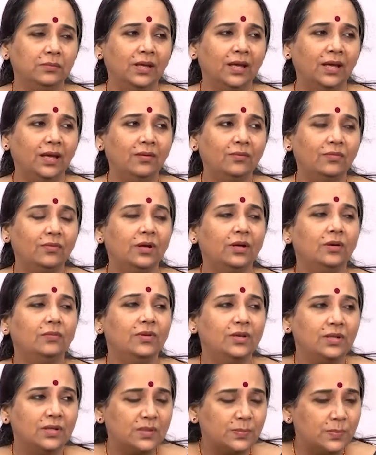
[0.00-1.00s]
have a
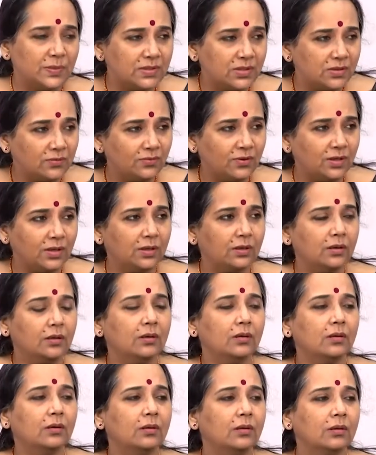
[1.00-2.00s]
very specific
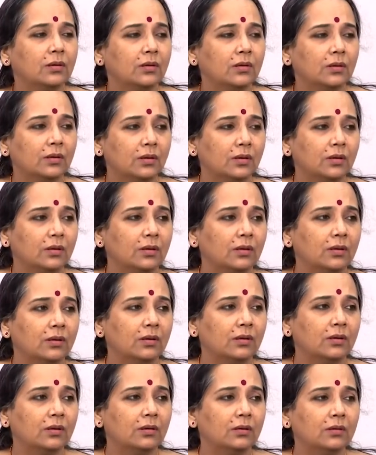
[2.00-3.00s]
uh,
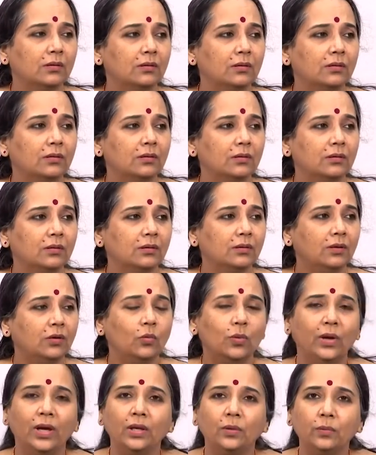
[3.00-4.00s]
uh,
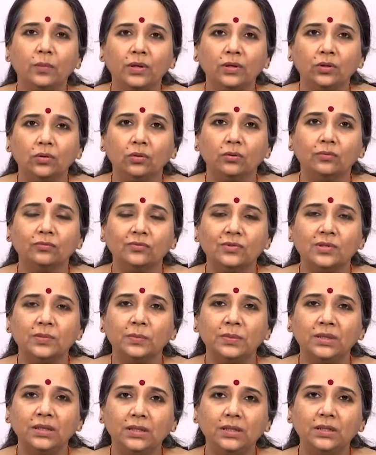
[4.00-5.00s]
requirement of the
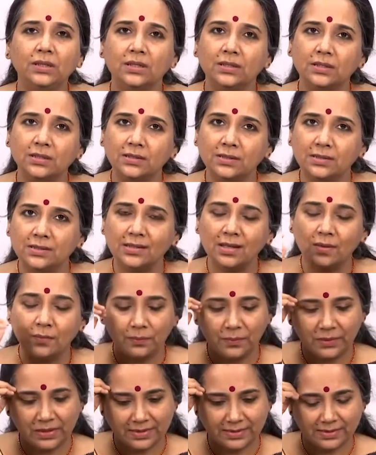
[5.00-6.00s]
meend in
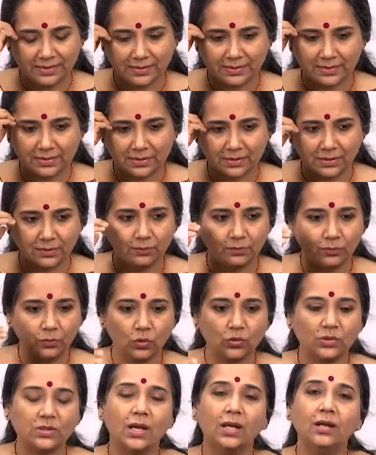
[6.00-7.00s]
some places.
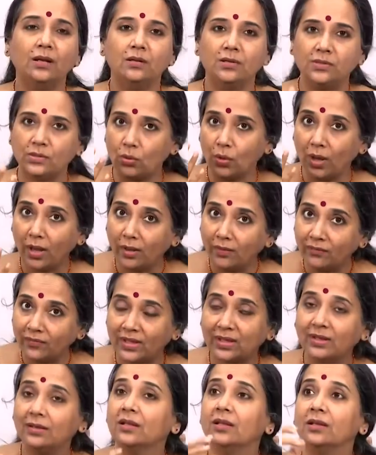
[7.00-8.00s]
Because unless you have
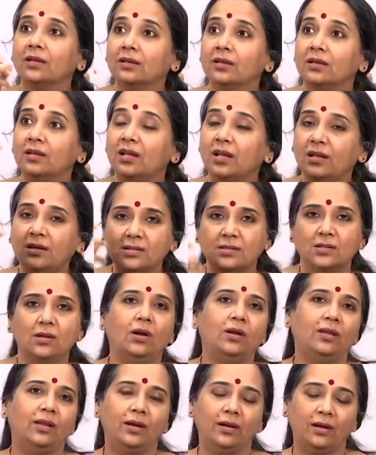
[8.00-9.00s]
that, it is
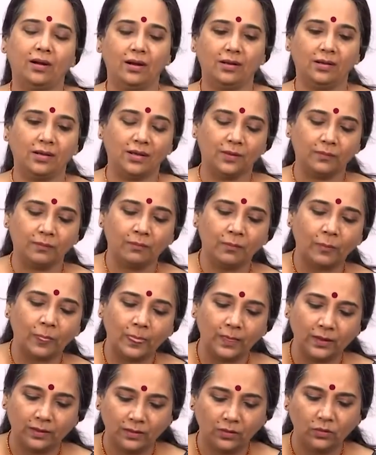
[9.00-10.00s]
not that raga.
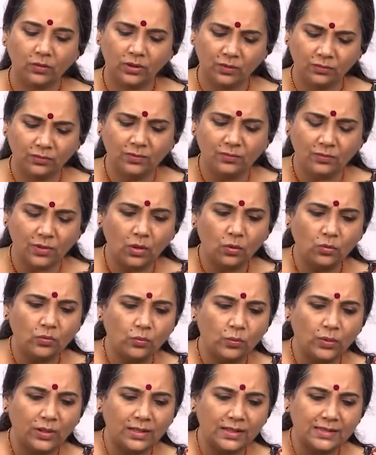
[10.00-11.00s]
Now, even now
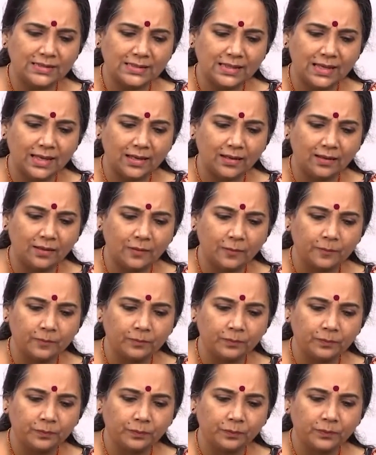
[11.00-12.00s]
when I sang,
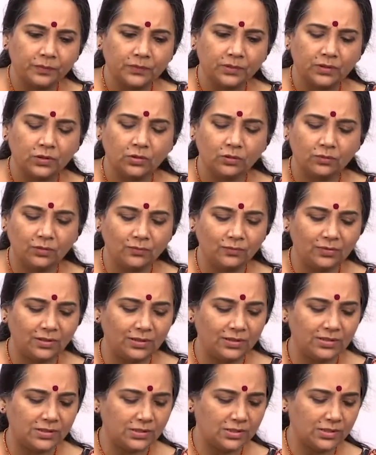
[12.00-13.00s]
even
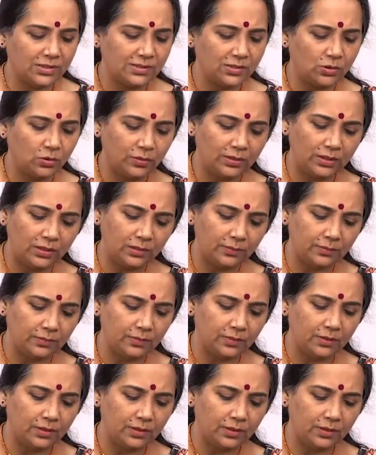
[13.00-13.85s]
when just now when I